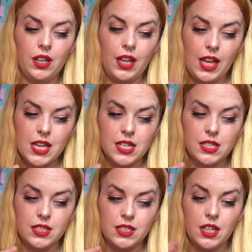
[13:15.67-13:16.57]

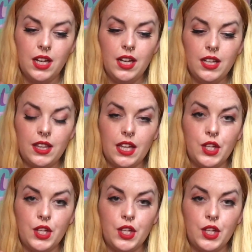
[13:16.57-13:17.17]
and they